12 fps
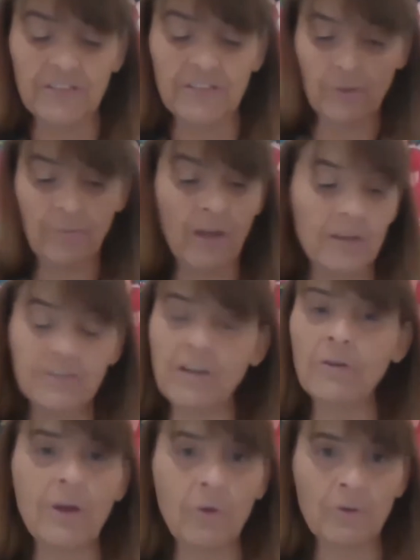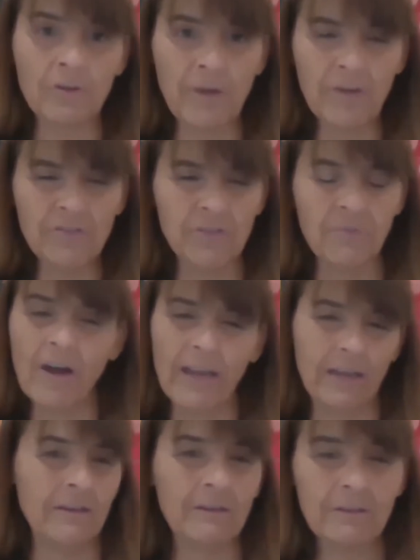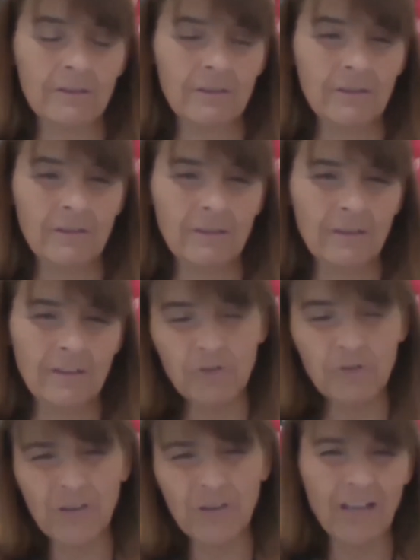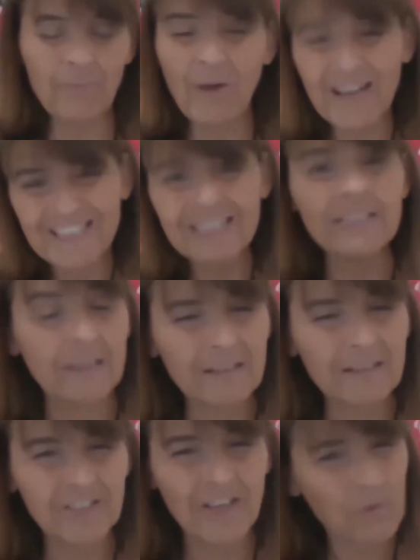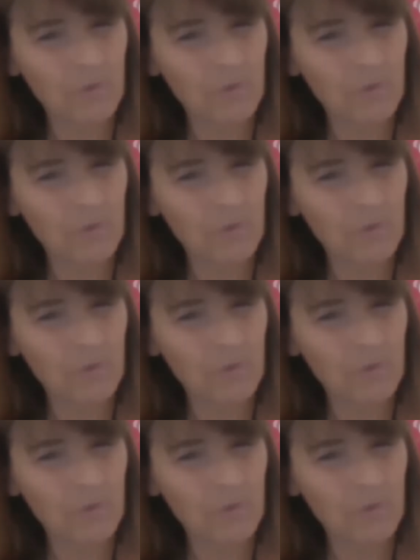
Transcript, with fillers: said to him, don't go on your motorbike, because you're going to, but I didn't, because I